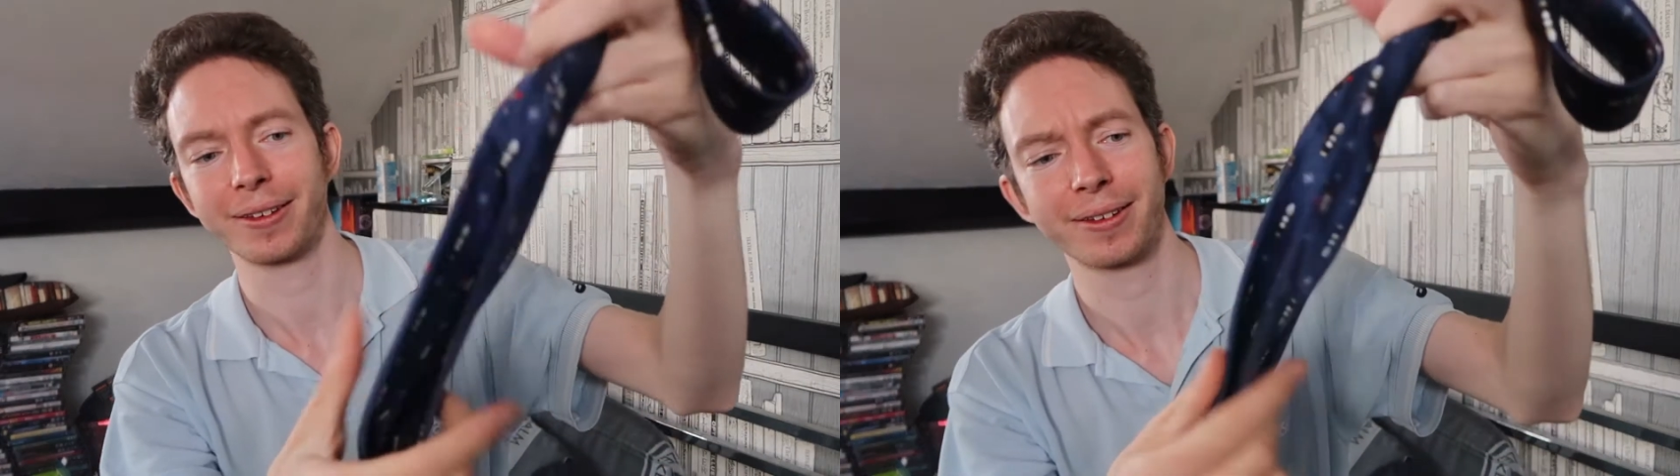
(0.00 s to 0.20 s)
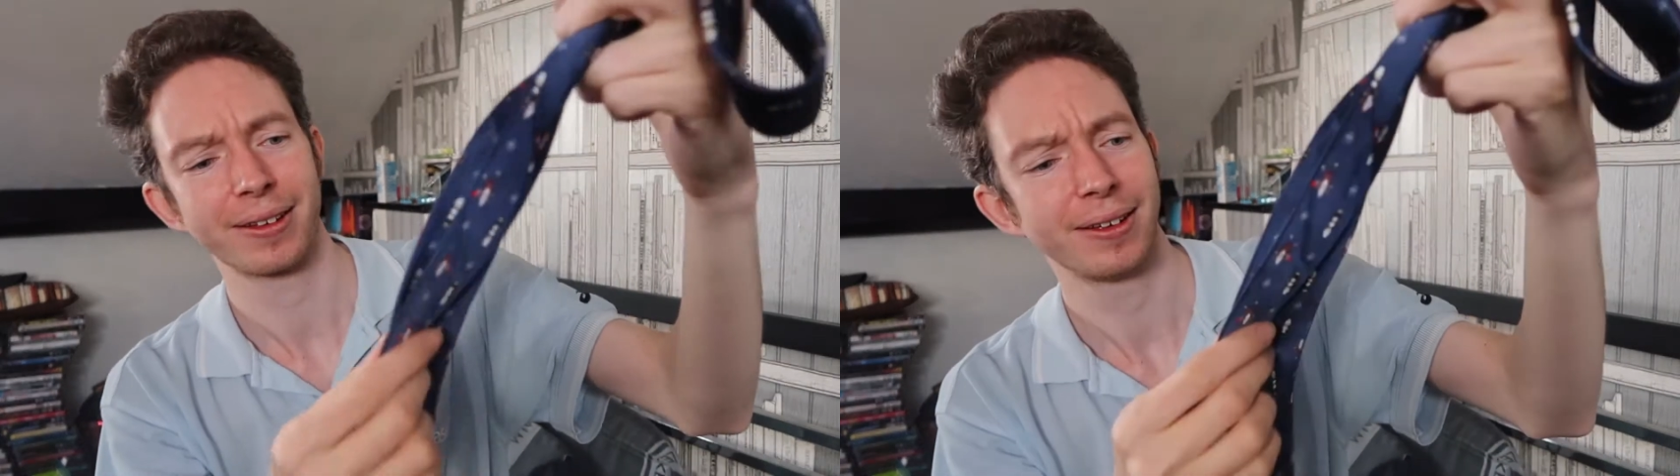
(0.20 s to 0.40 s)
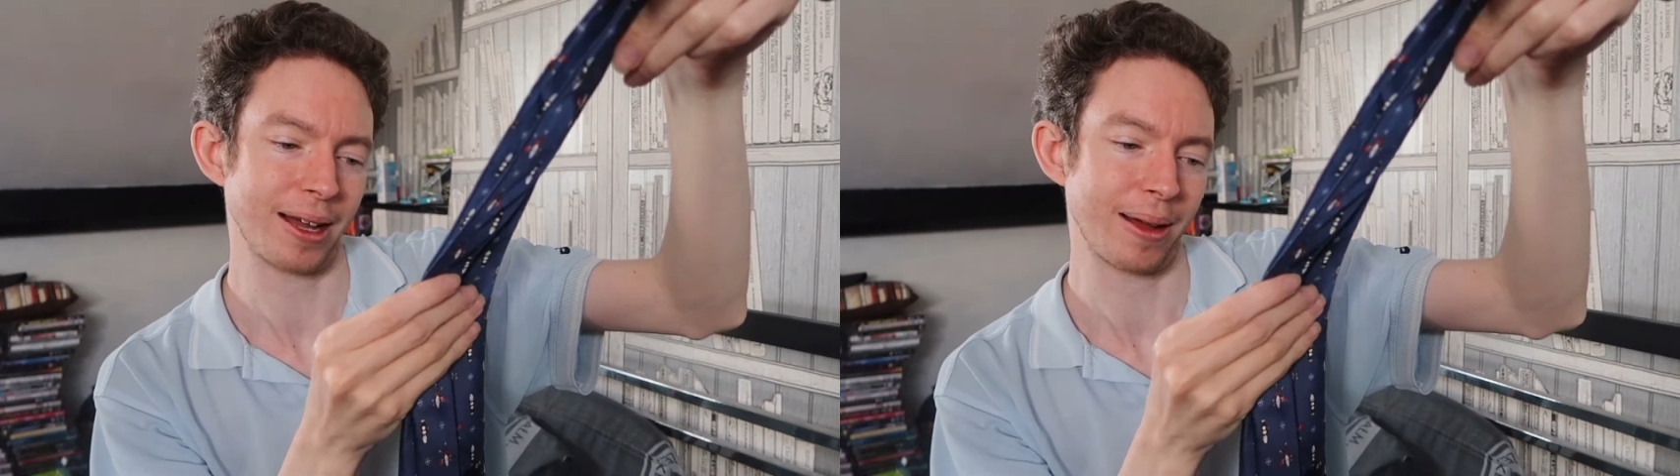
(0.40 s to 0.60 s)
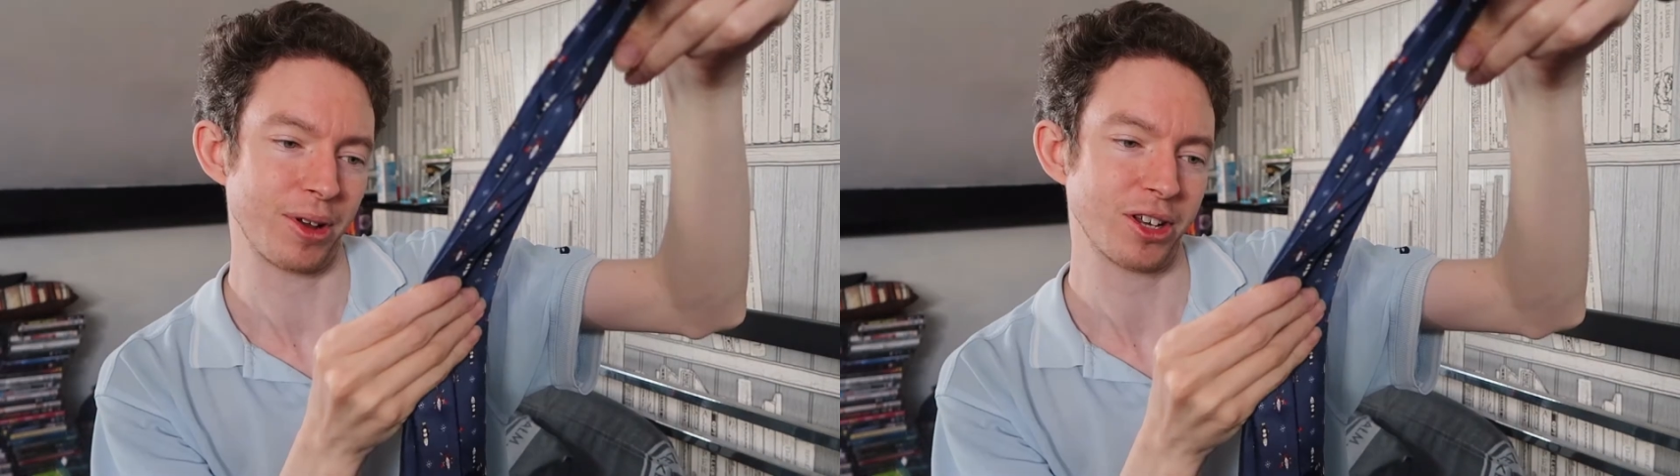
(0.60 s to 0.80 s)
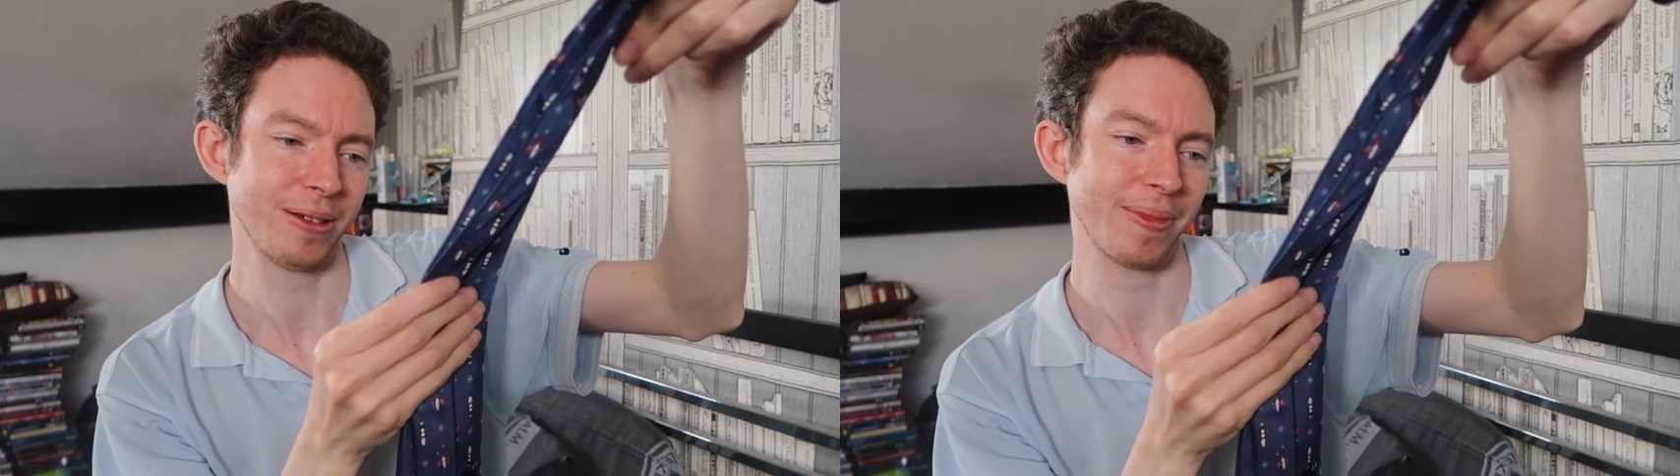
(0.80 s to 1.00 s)
and I'm
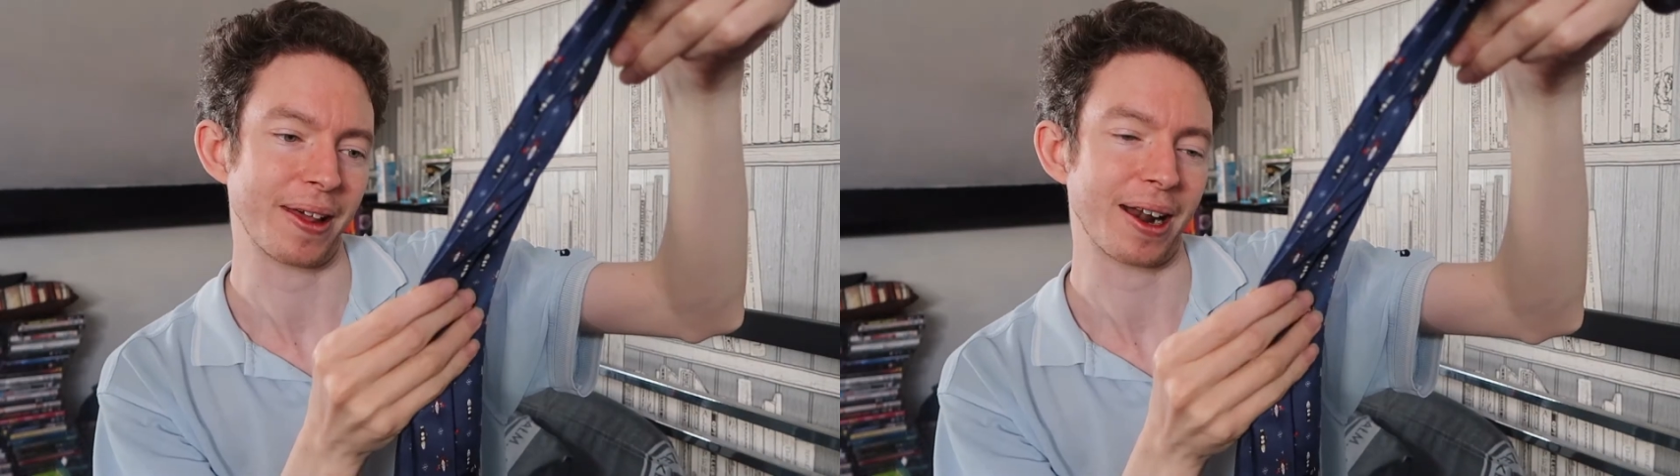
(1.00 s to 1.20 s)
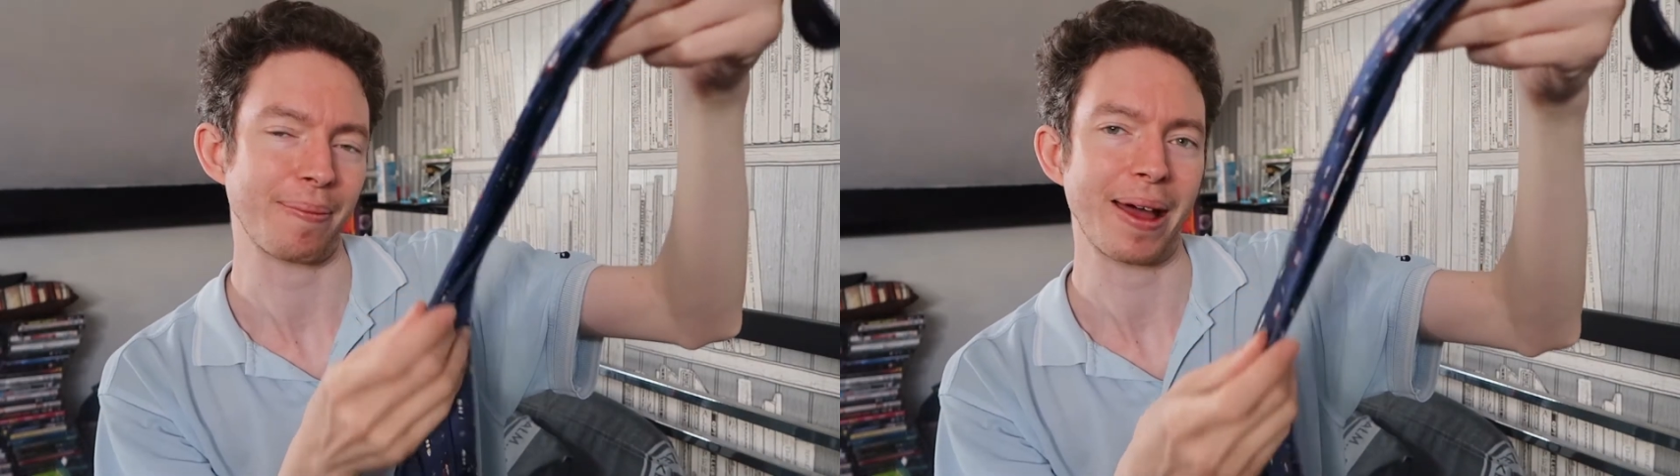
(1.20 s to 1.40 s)
assuming they're like